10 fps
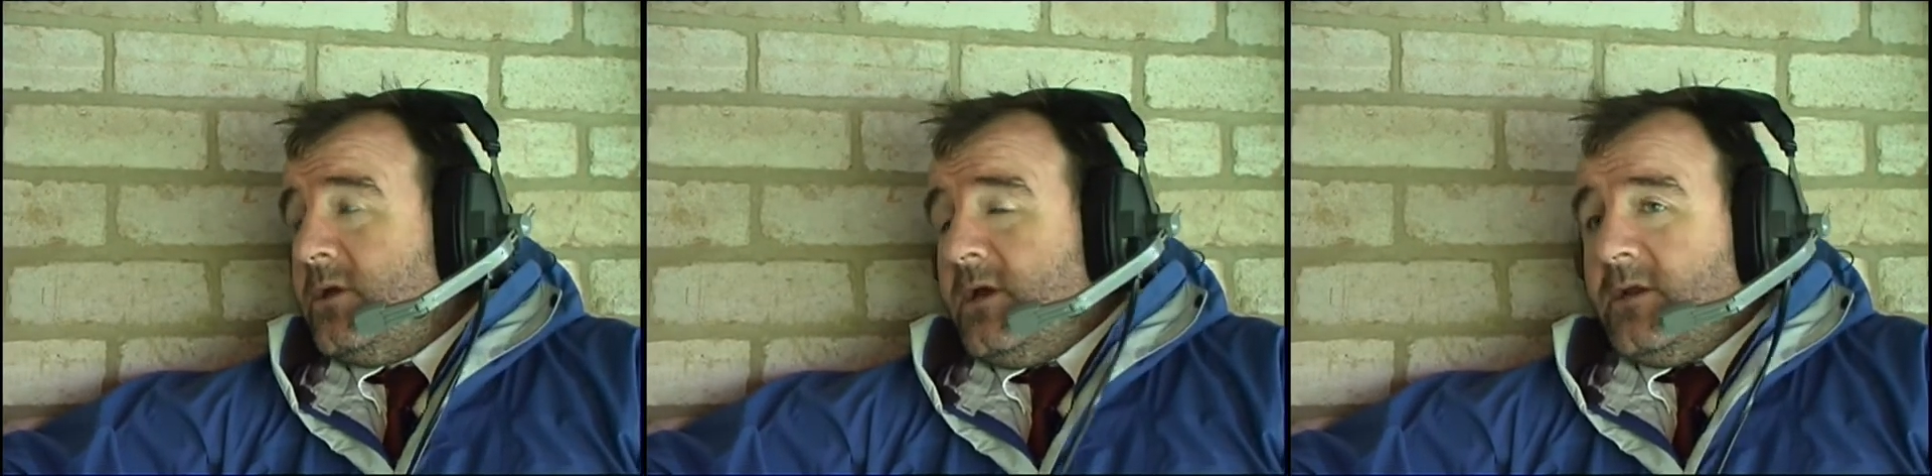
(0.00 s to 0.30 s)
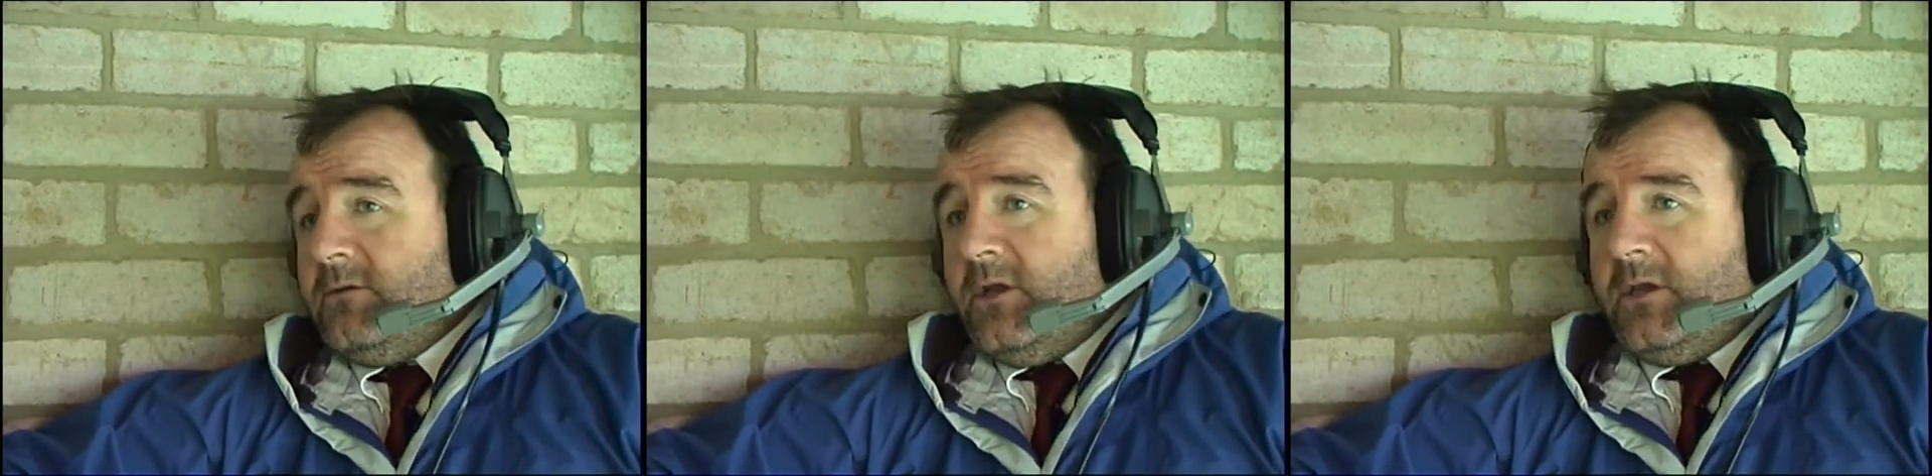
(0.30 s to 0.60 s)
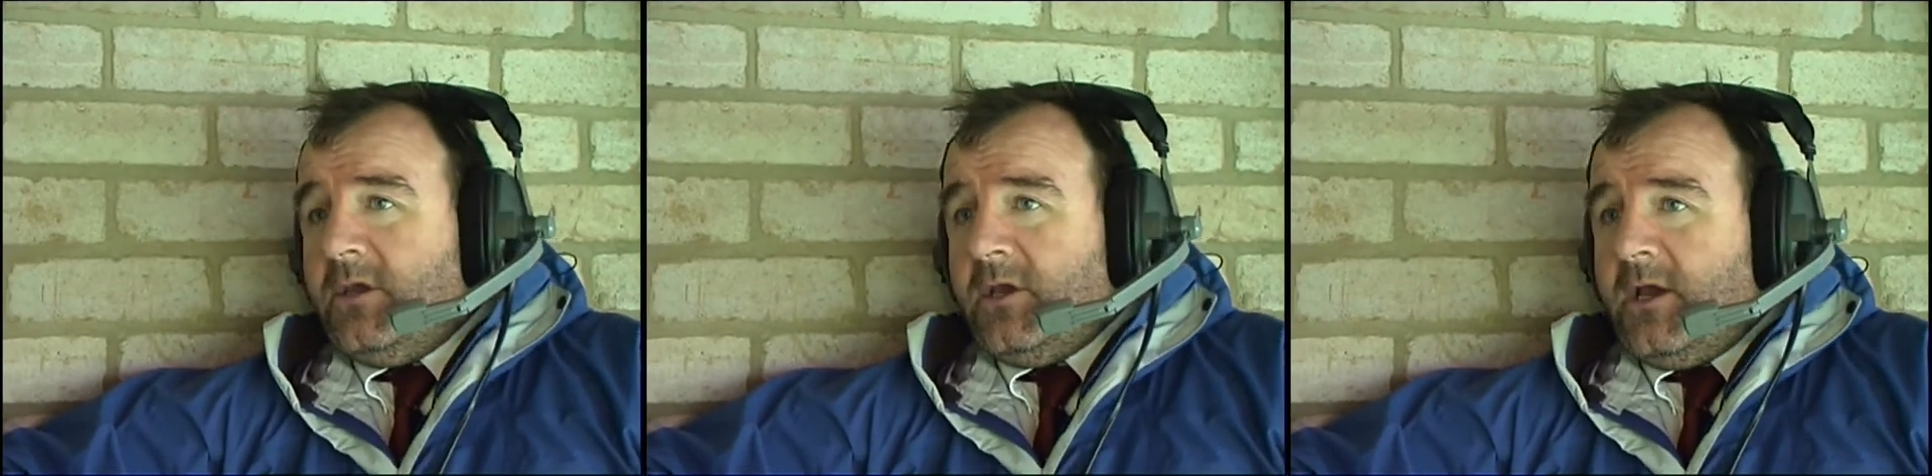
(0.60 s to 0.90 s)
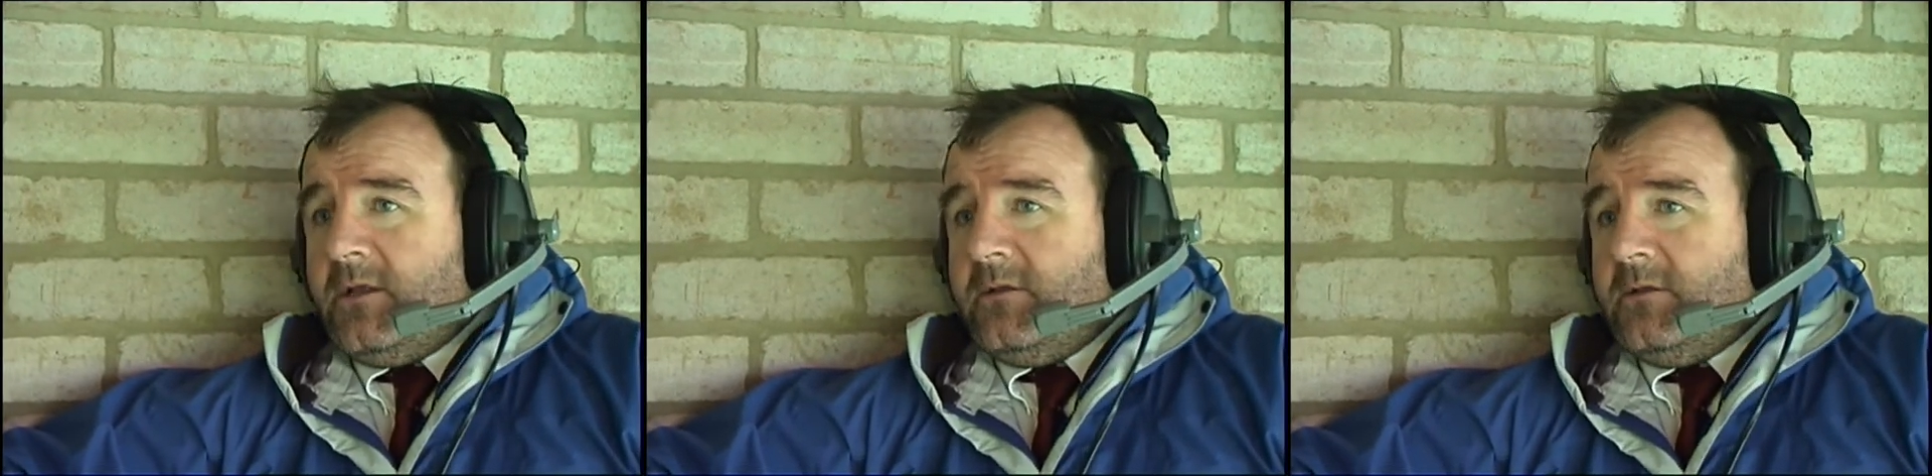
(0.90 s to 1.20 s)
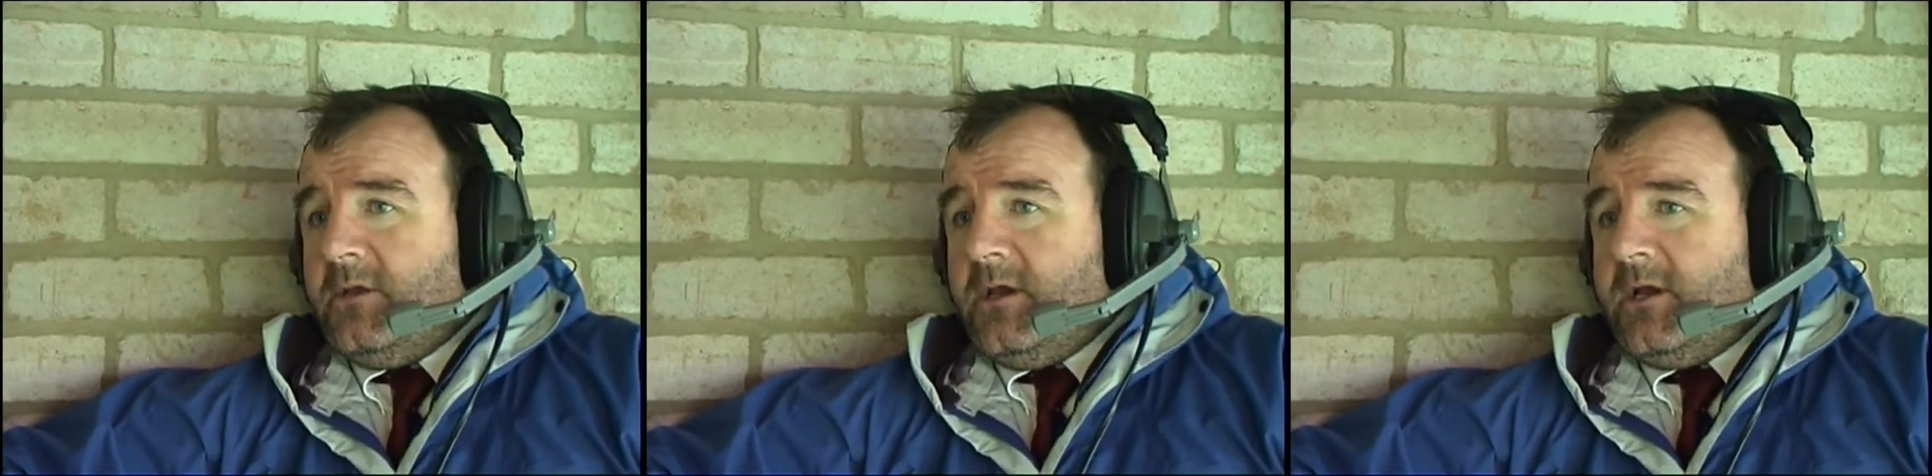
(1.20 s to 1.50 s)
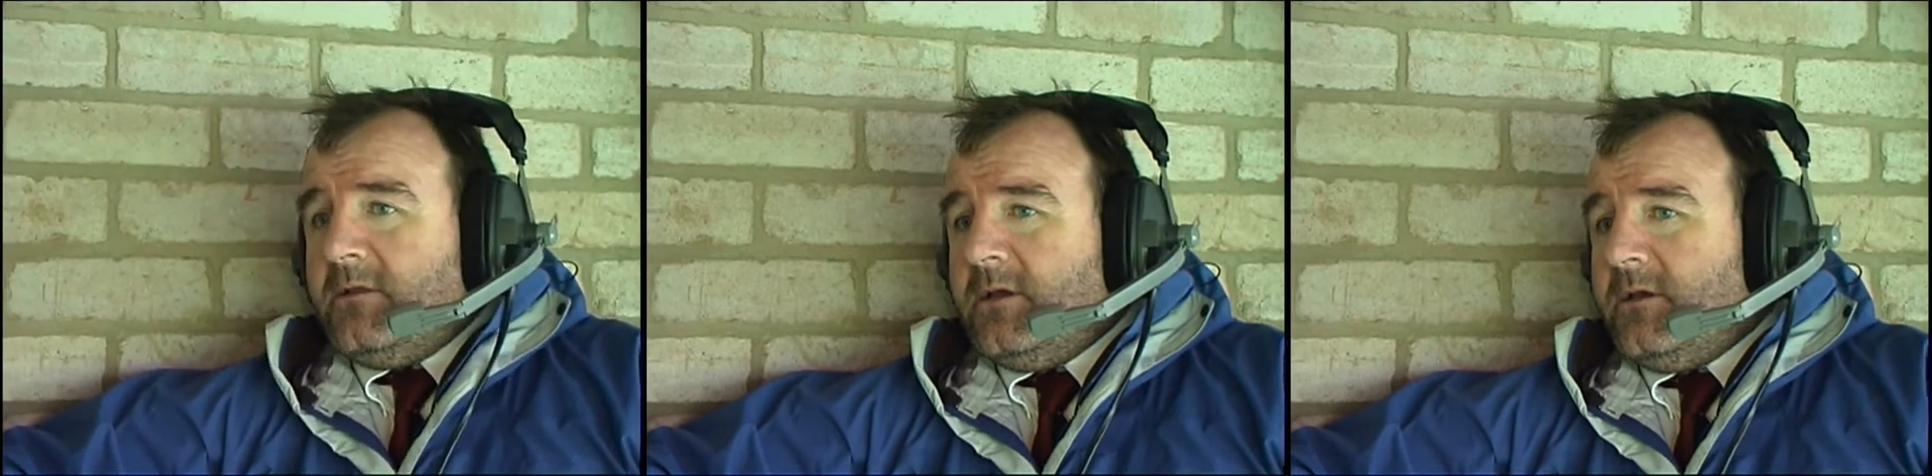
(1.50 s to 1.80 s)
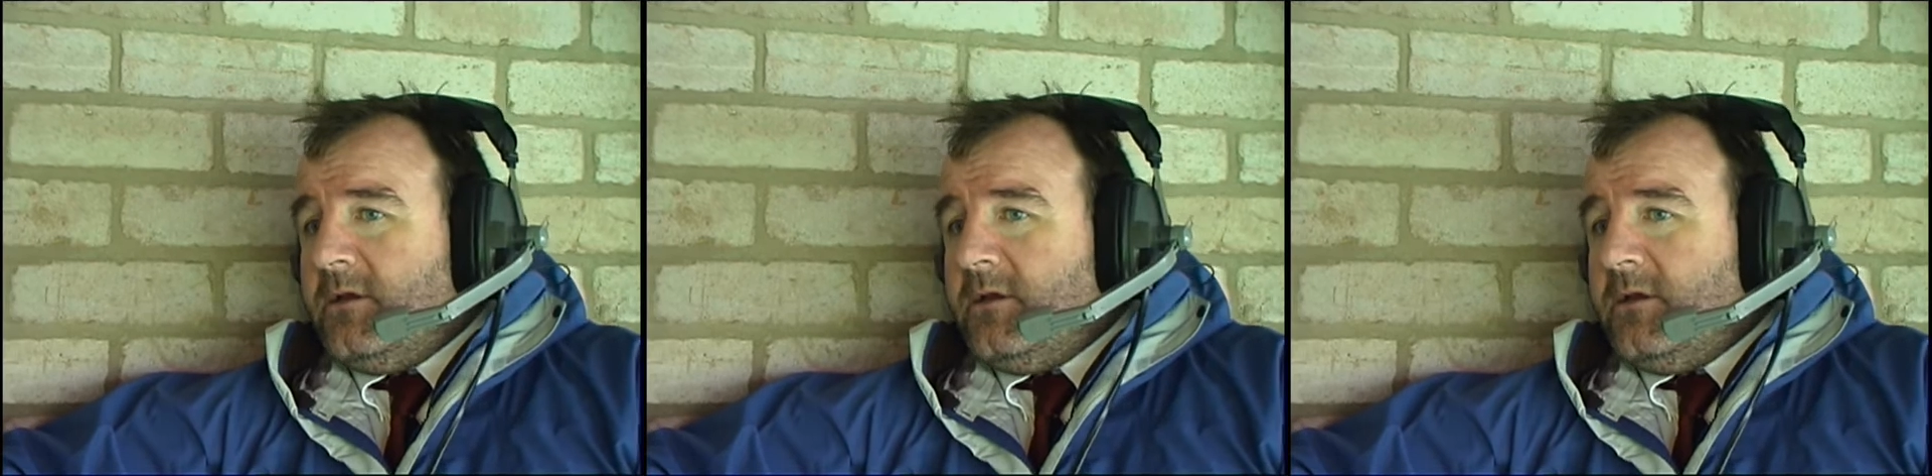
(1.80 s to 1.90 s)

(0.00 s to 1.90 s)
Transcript: And you, you can't you can't let